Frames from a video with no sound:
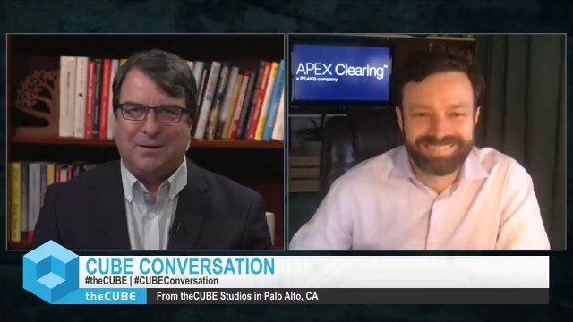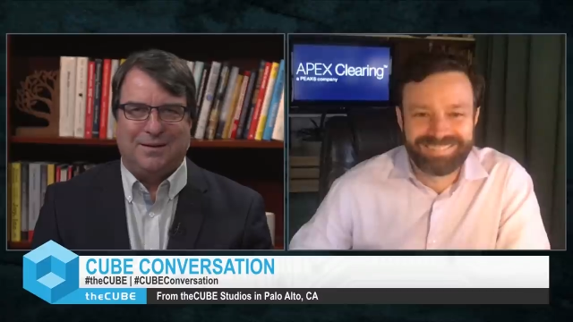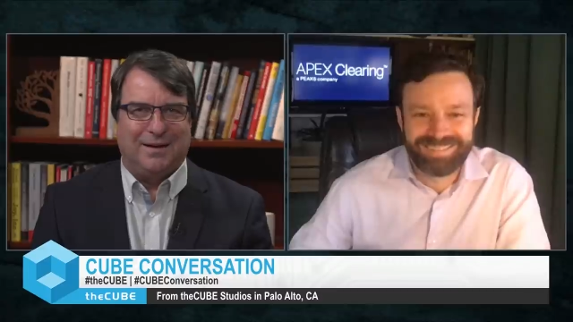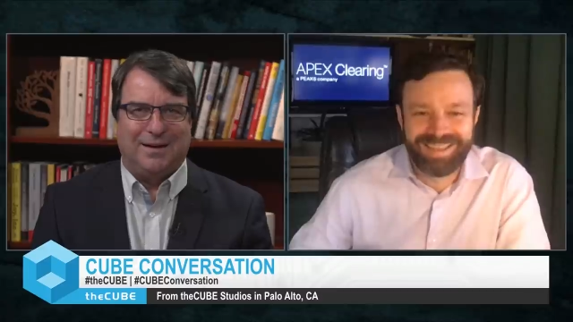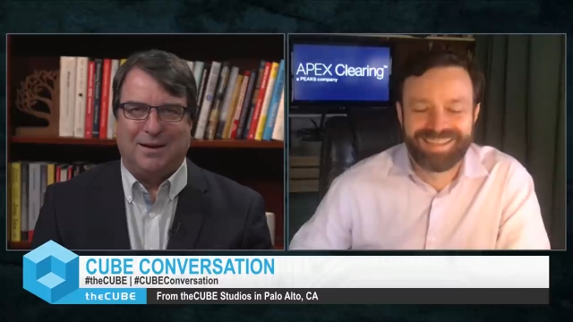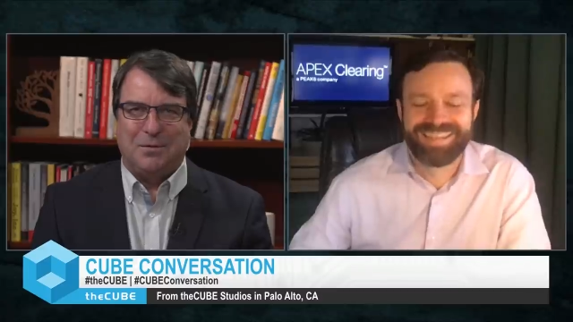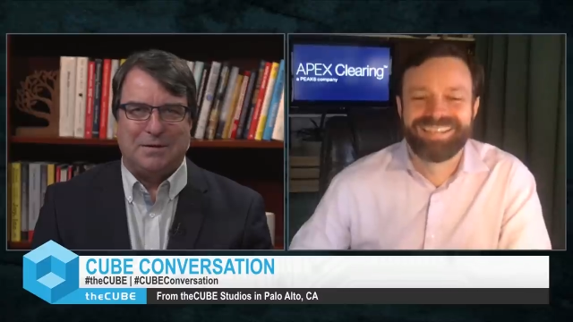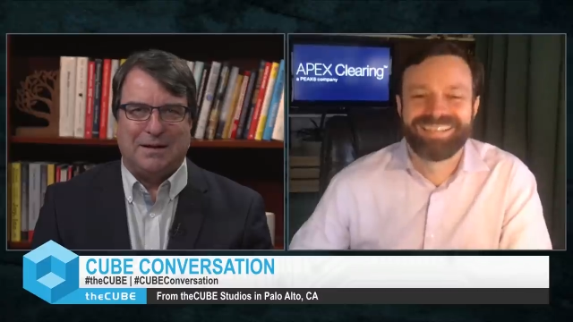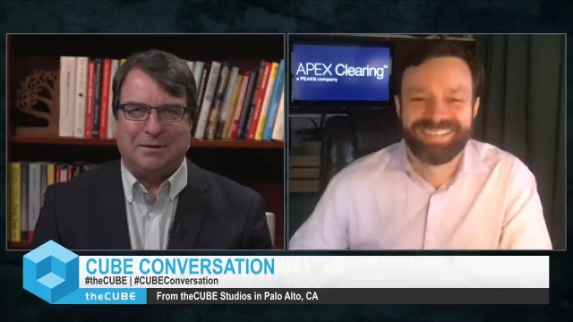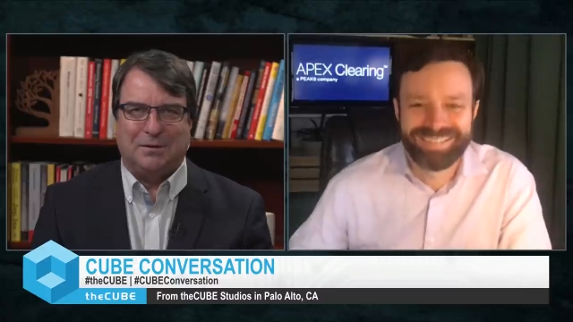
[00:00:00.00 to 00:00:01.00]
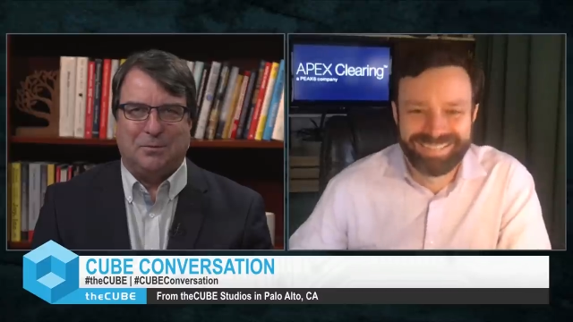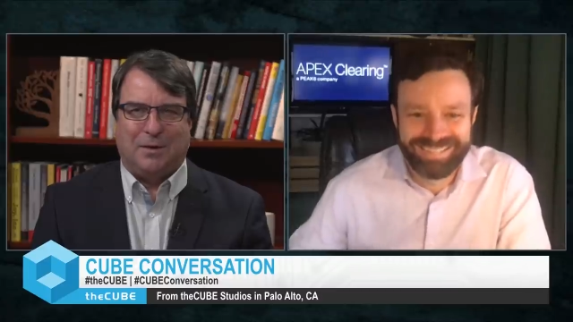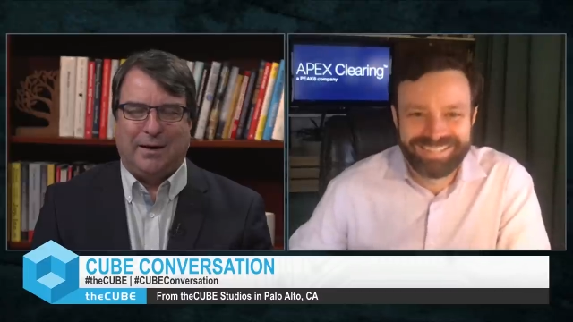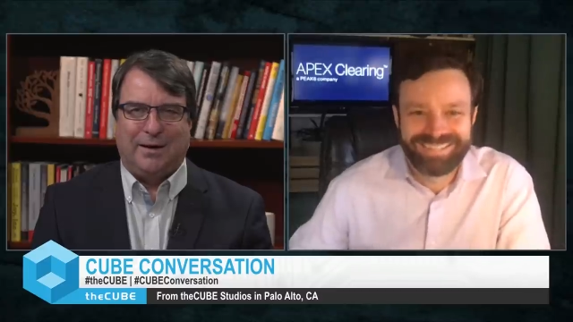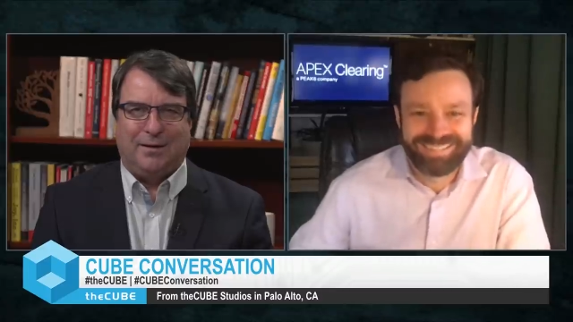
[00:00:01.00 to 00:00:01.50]
Speaker 1: Uh, went down to the
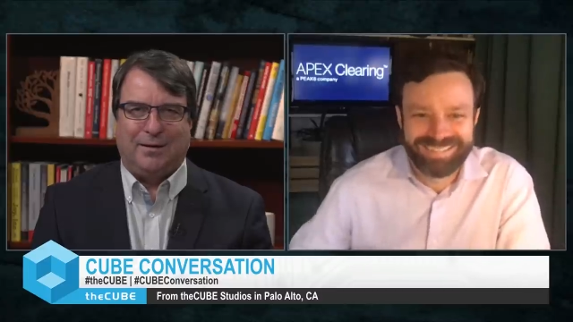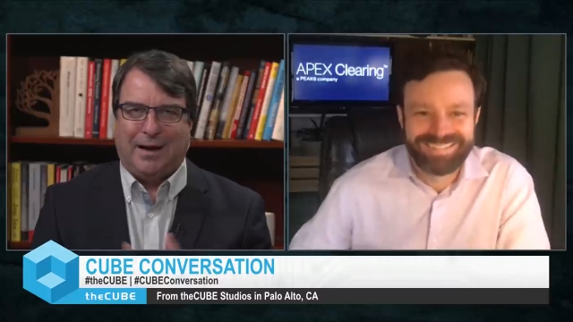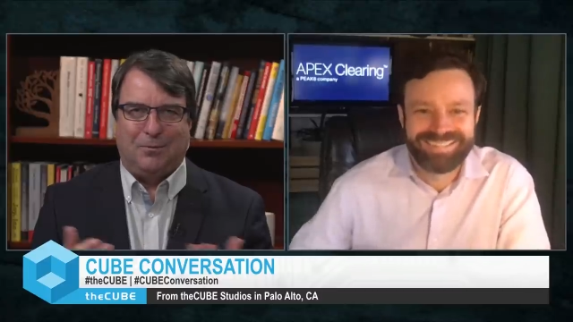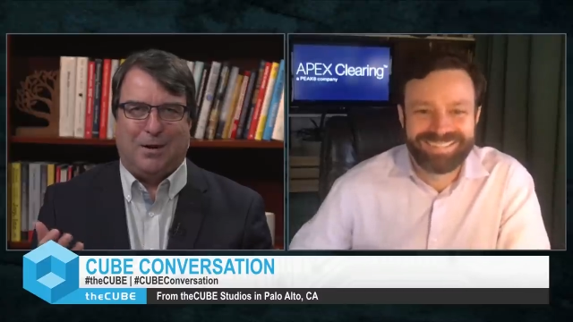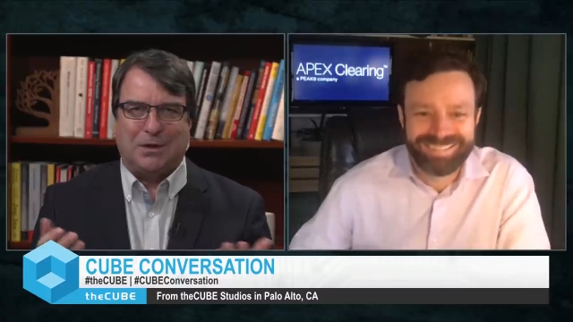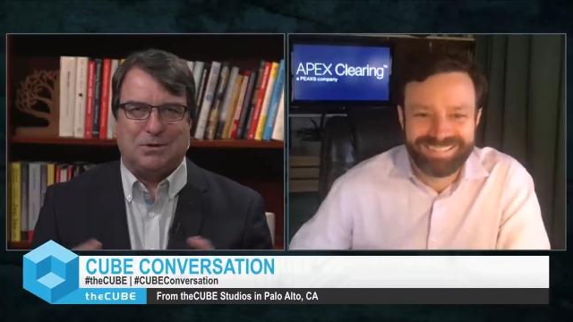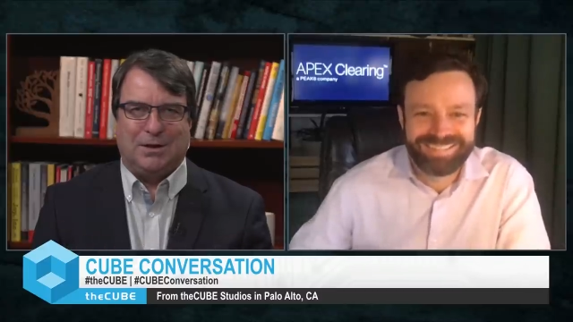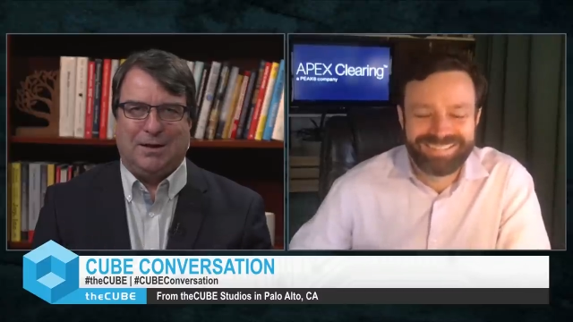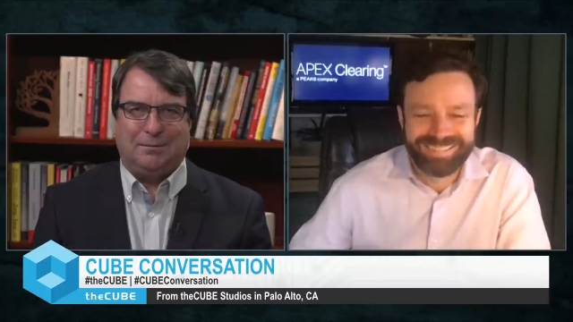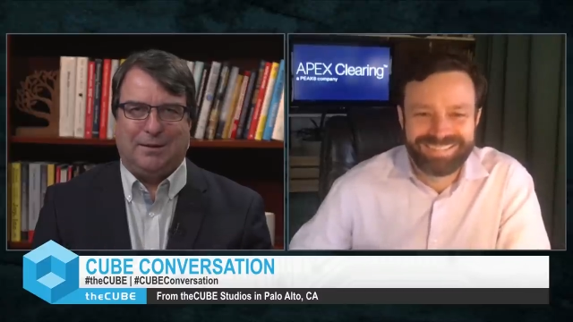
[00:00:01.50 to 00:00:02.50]
wire and I watched it.